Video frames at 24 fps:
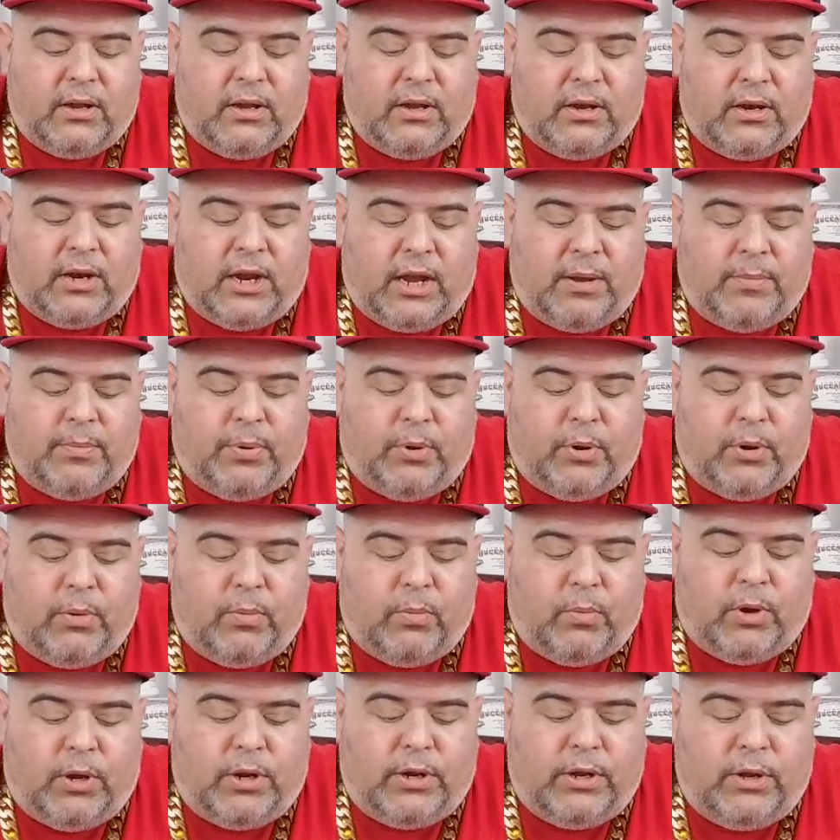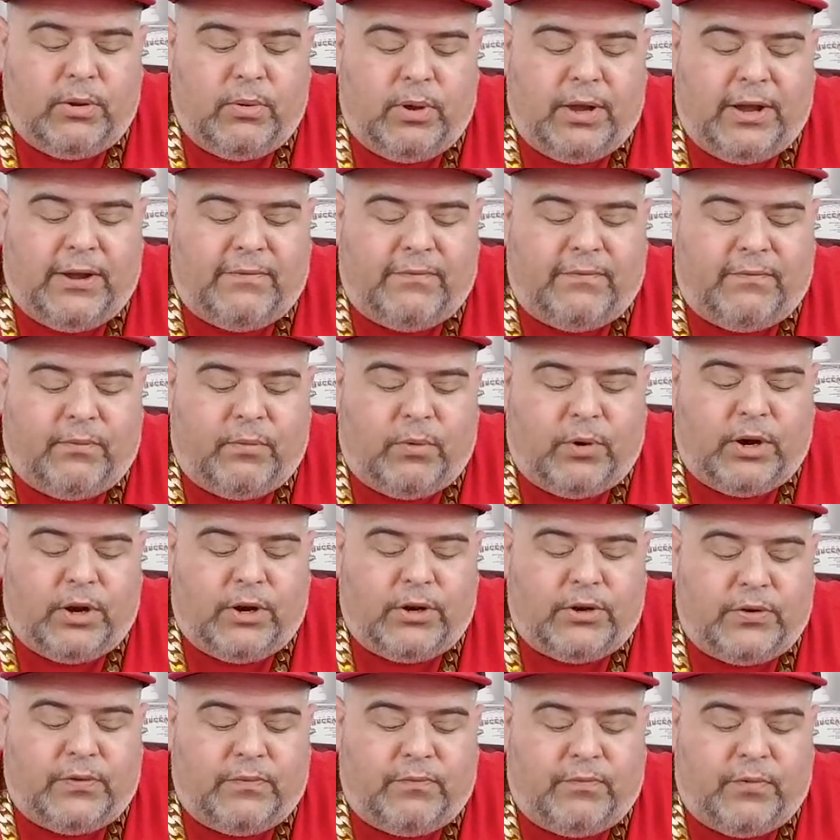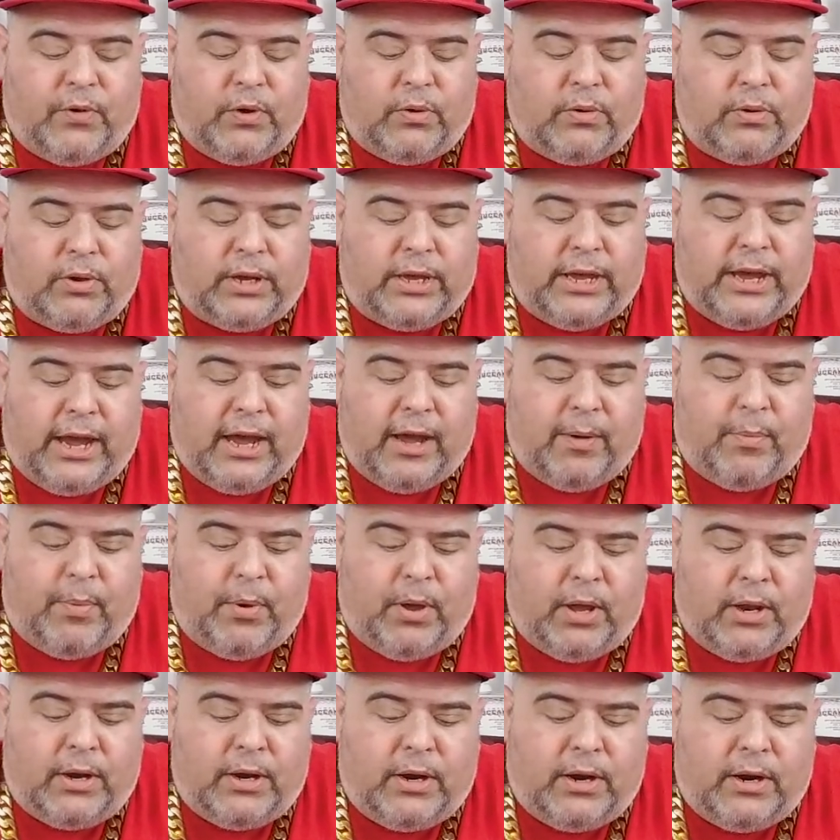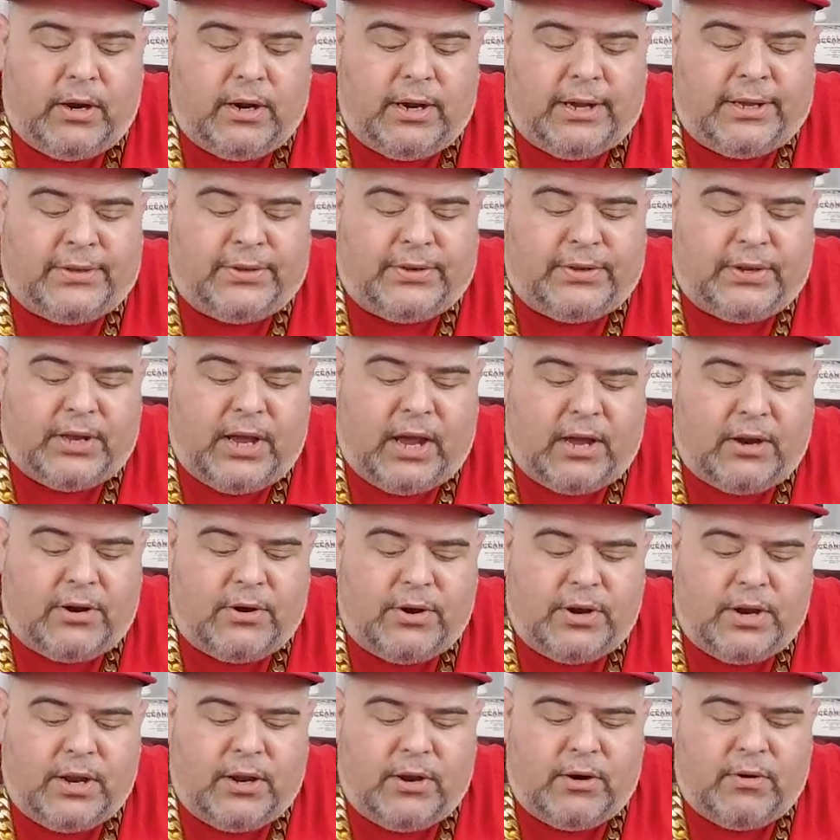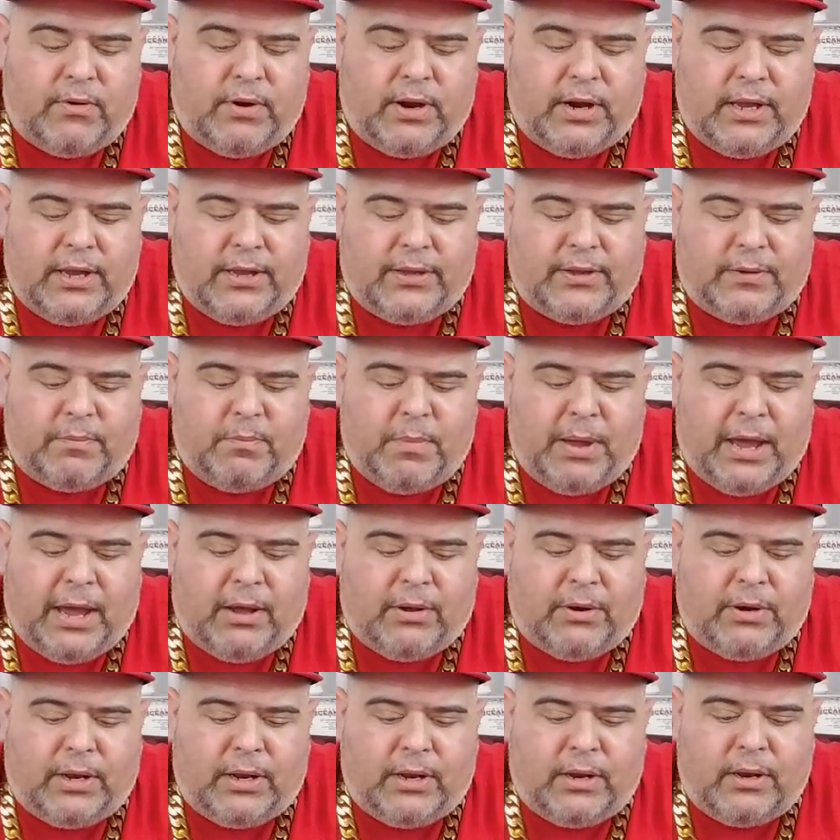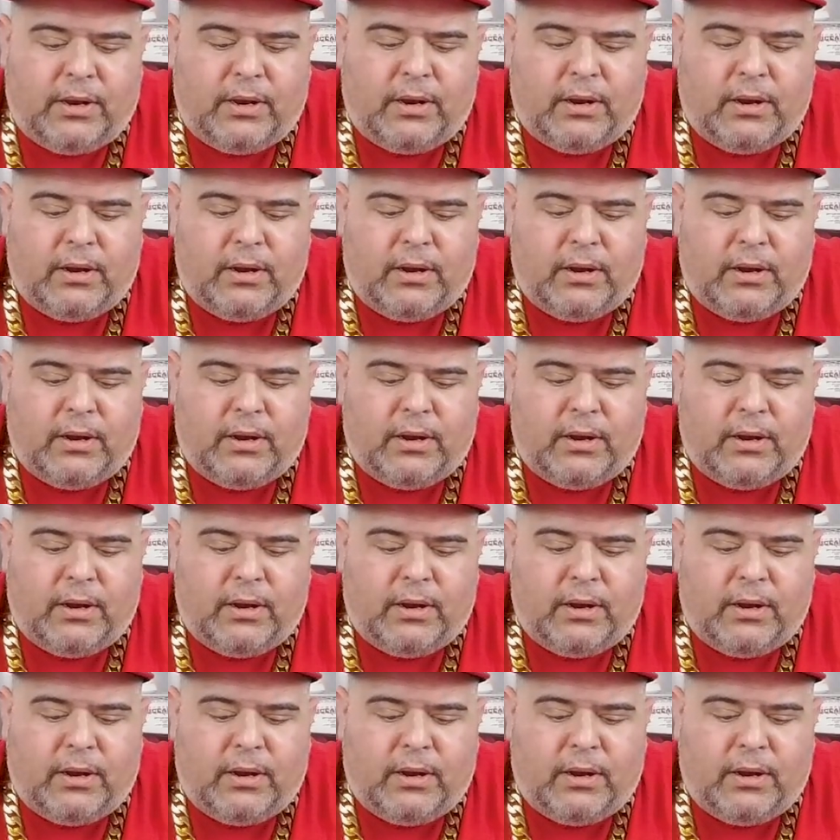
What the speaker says: 9.1 UF 100 volt cap on there. It's soldered in already, it's mounted.